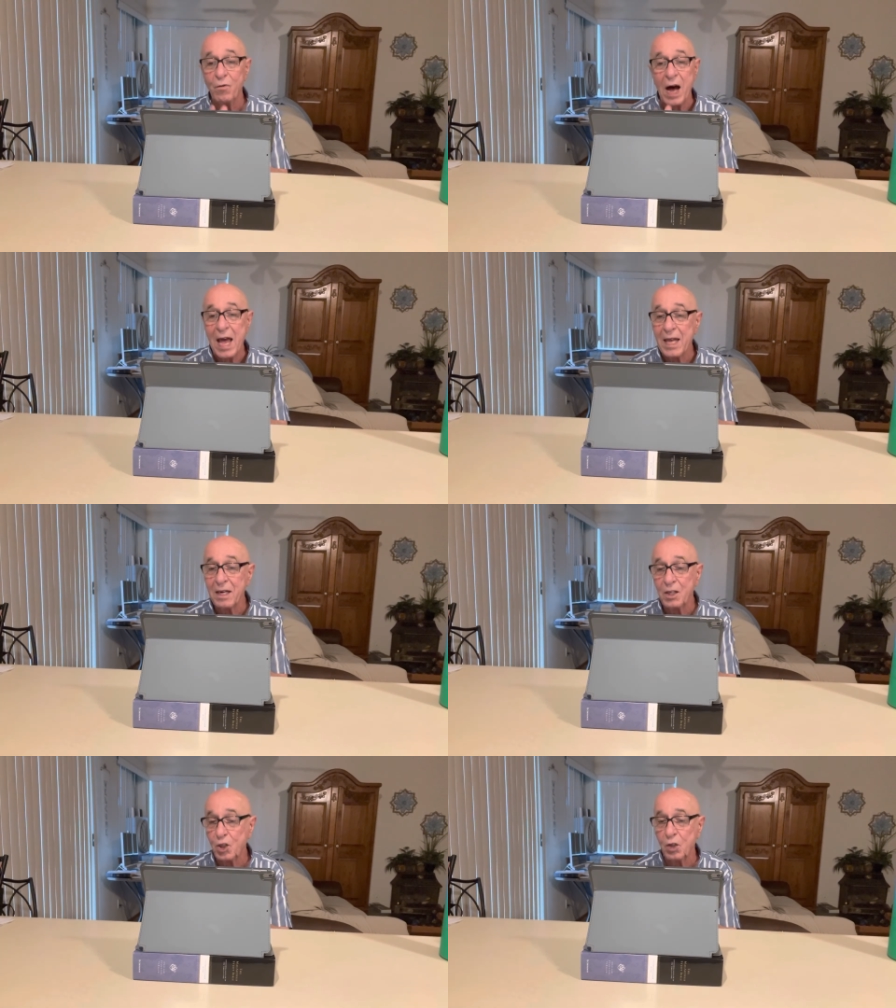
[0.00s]

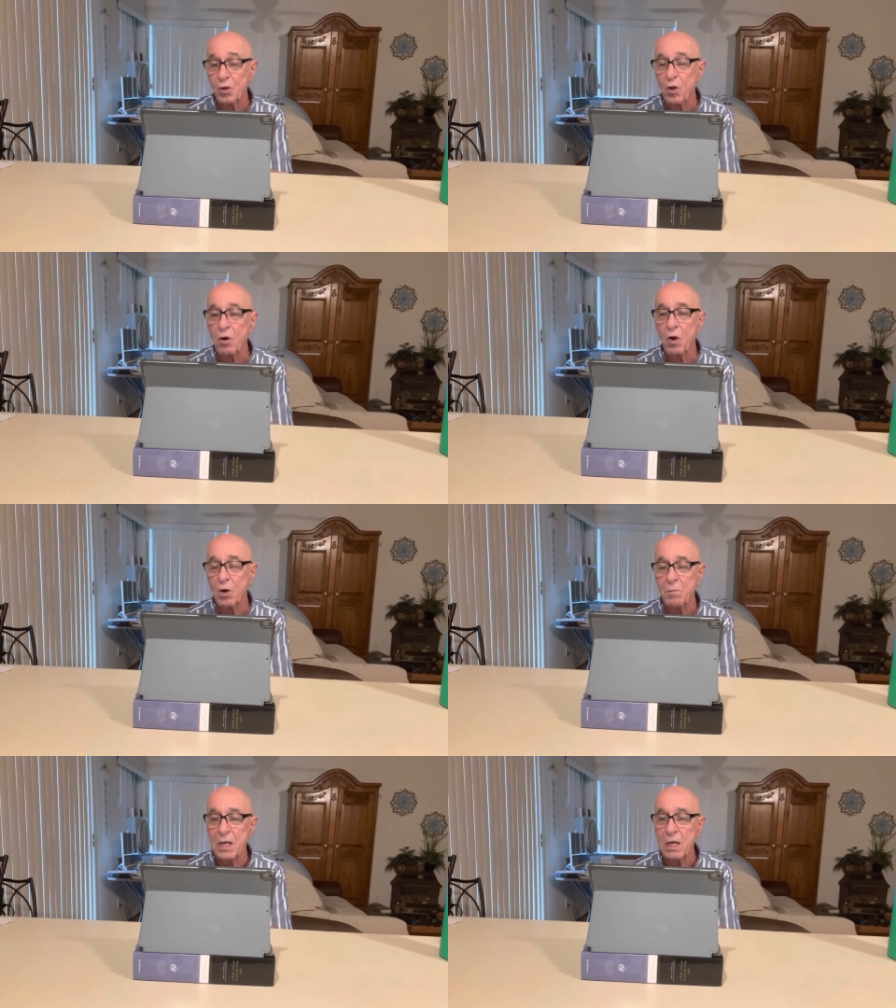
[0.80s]
violence shall no
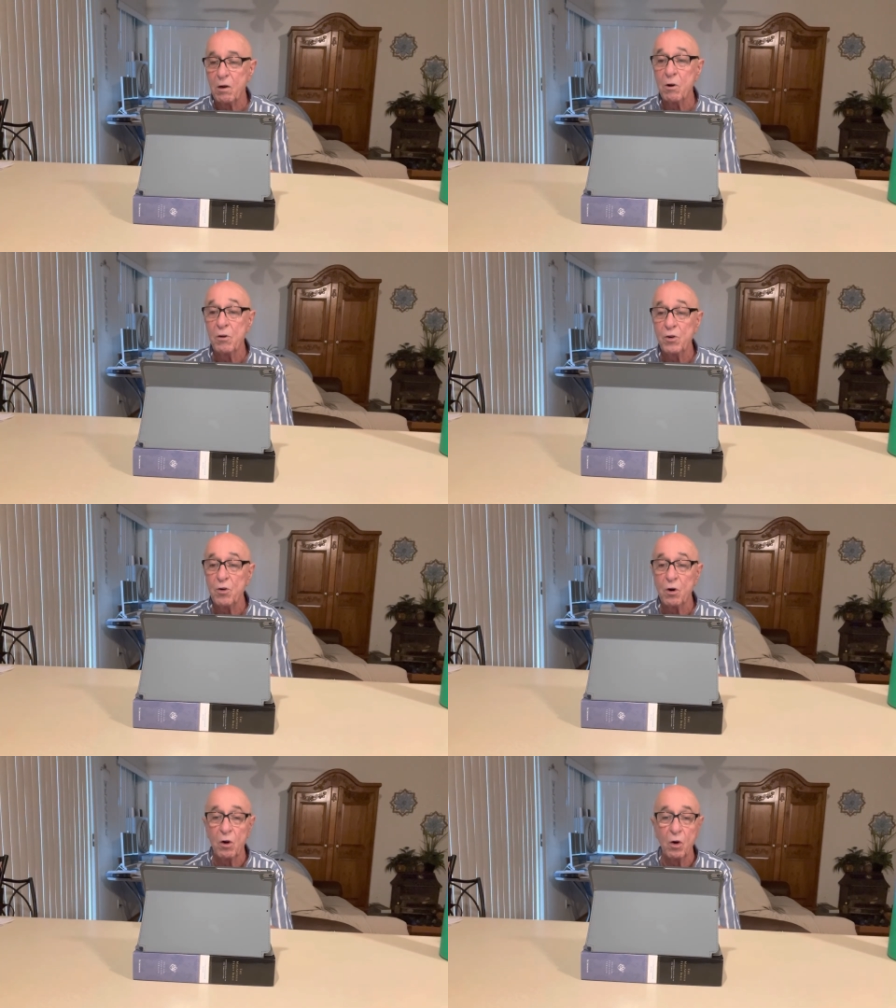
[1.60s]
longer be heard in
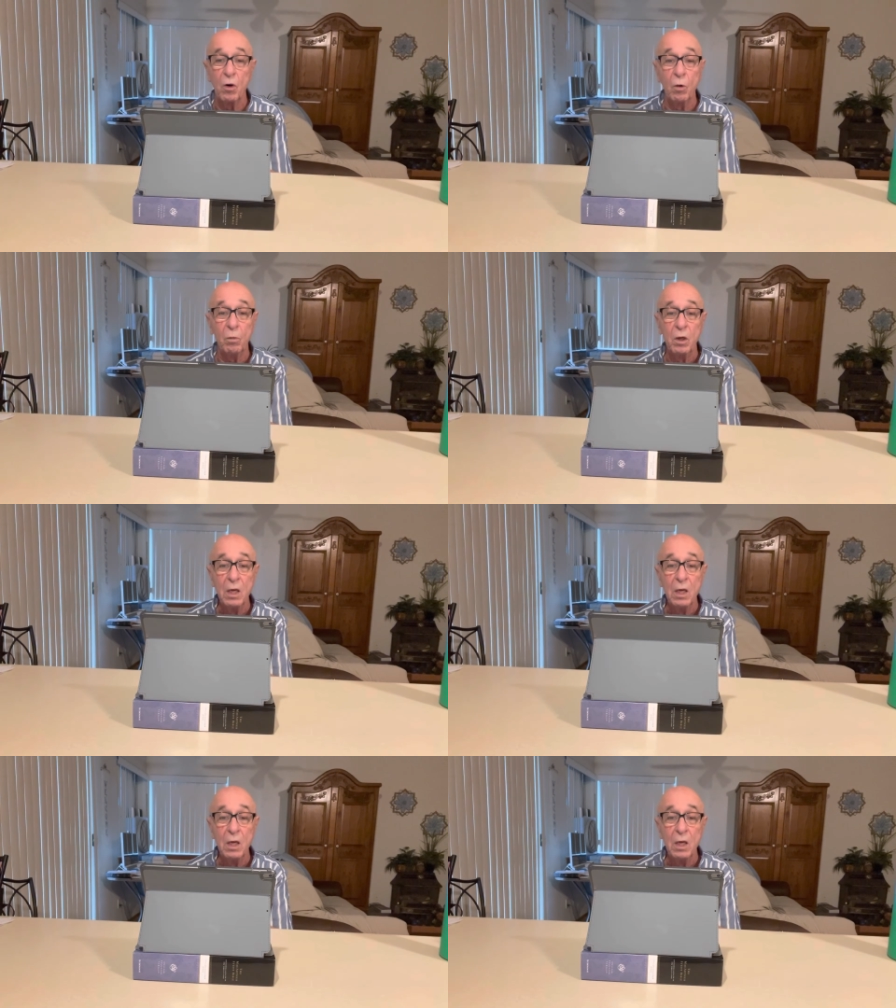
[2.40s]
your home